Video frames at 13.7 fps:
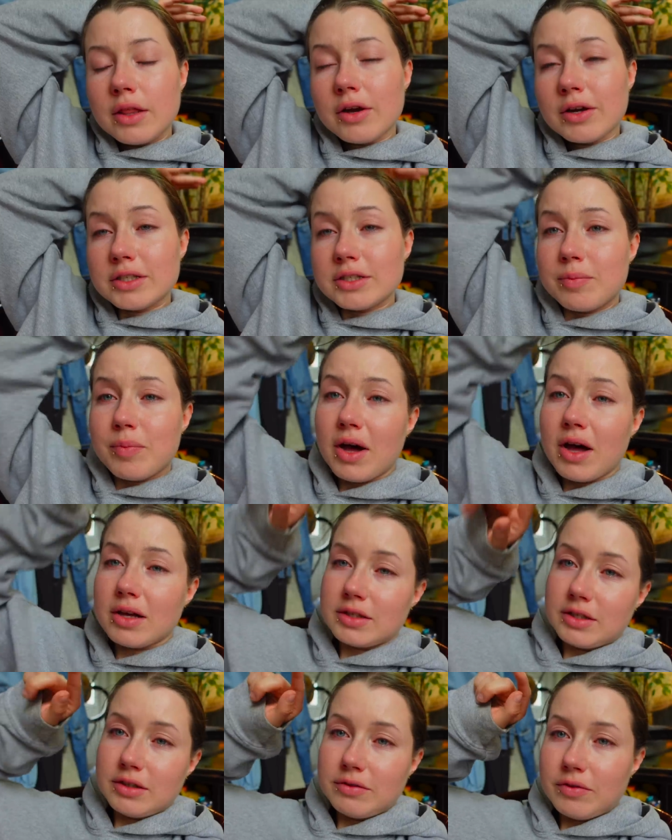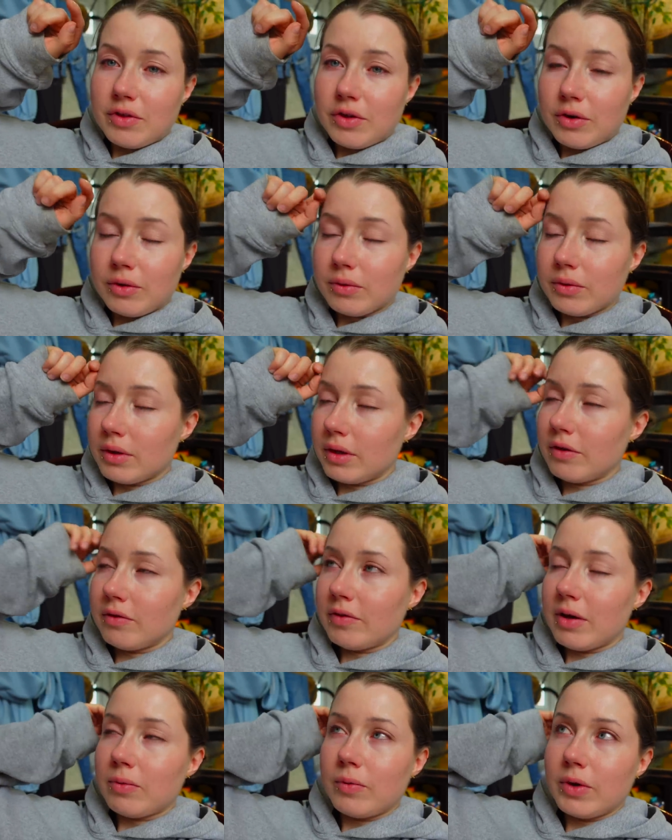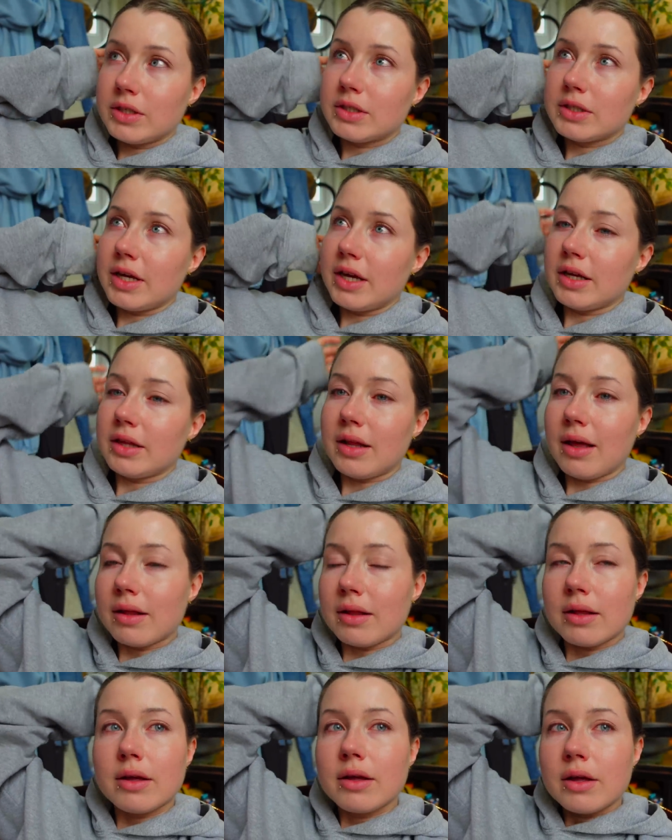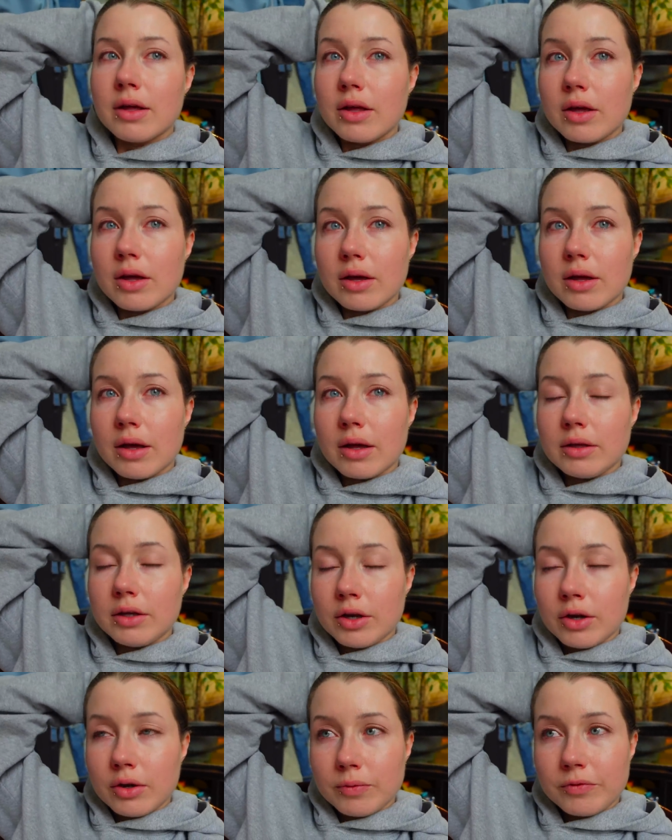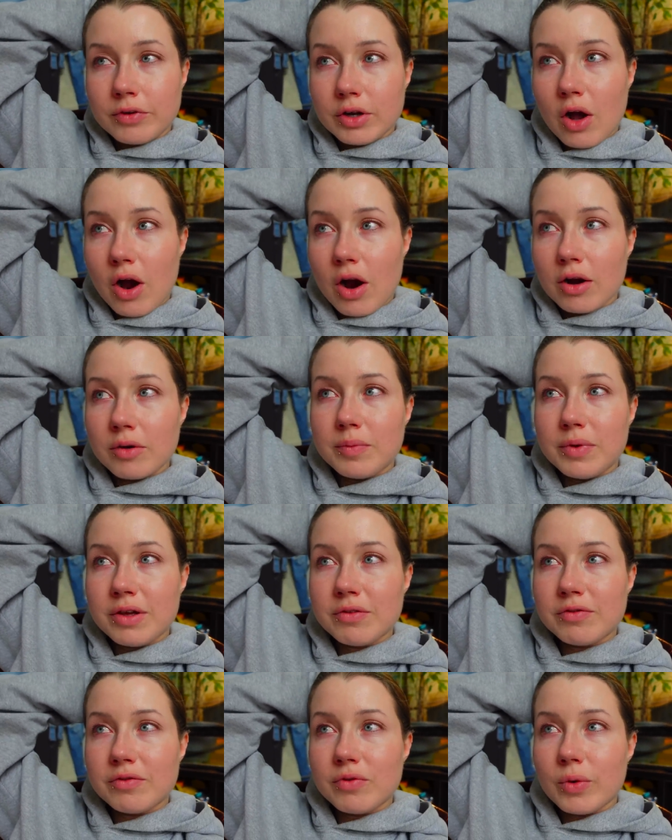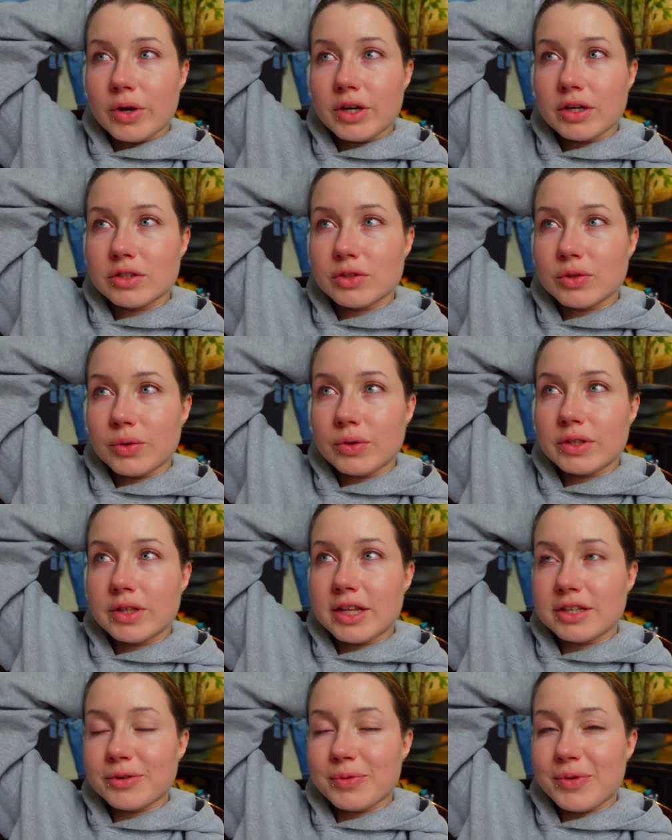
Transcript: There is a positive though. The vet was saying that you know, for Carl being four years old this